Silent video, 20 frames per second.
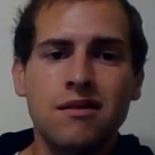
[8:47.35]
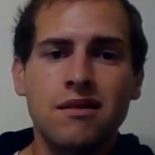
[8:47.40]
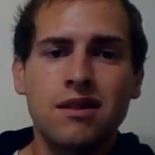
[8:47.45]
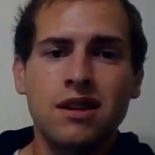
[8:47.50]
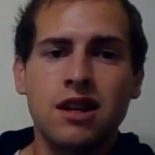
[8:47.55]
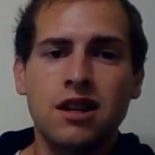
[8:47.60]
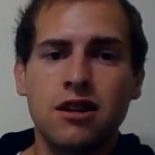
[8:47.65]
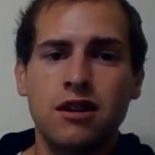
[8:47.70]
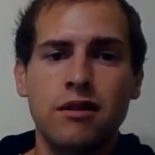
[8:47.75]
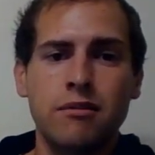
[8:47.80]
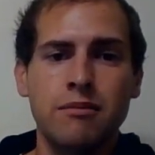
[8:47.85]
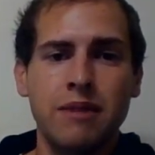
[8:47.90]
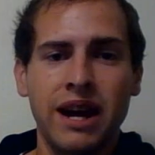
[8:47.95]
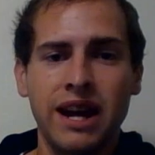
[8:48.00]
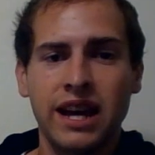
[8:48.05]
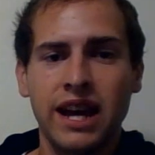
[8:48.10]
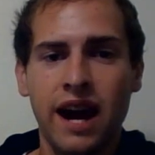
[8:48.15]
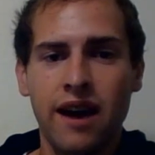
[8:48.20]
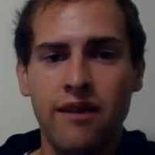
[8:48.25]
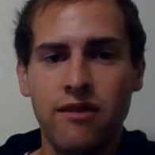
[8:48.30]
cure my
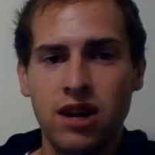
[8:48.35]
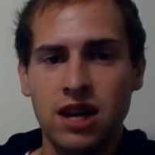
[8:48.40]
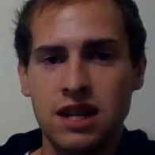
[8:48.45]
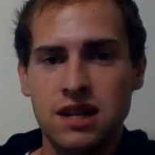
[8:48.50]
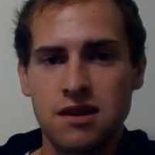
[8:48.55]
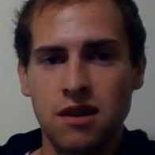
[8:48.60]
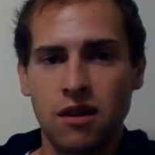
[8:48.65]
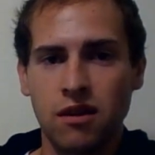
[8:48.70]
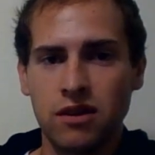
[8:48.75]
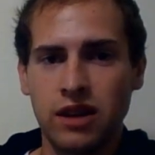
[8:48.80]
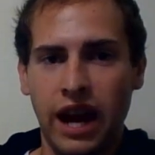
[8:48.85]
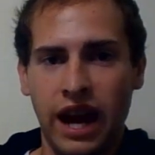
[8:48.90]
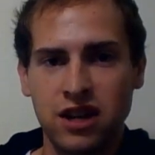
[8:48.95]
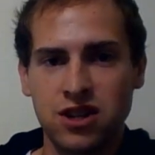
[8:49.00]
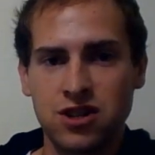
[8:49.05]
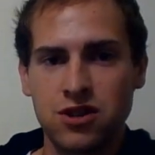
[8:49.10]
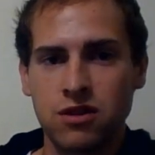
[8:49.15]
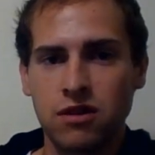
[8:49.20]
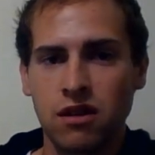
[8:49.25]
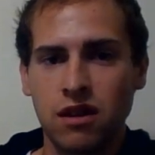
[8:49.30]
cavities all
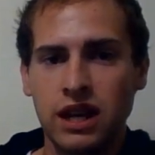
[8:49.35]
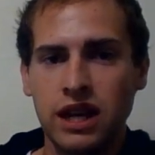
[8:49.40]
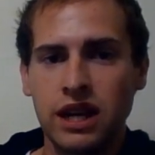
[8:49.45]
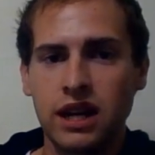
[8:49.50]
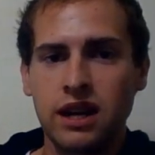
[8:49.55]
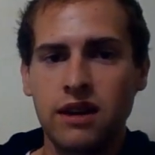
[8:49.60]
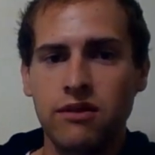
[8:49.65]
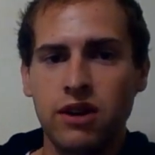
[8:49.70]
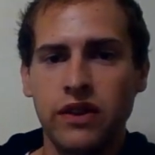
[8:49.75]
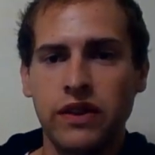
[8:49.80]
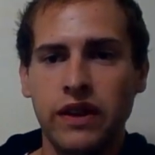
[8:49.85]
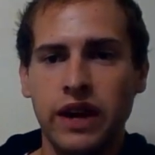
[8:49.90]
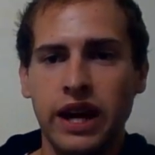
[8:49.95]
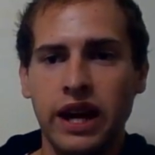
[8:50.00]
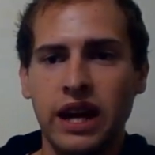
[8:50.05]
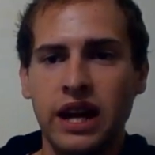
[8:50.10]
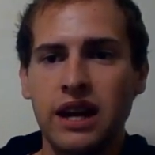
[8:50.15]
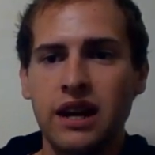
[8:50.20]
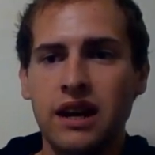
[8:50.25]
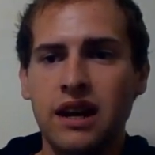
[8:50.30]
naturally and
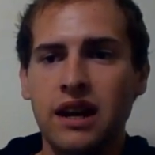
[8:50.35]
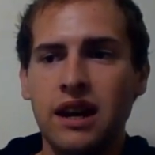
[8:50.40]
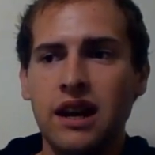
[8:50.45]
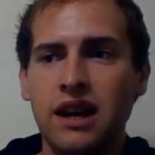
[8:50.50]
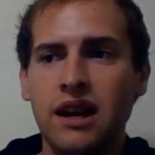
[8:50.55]
everything, and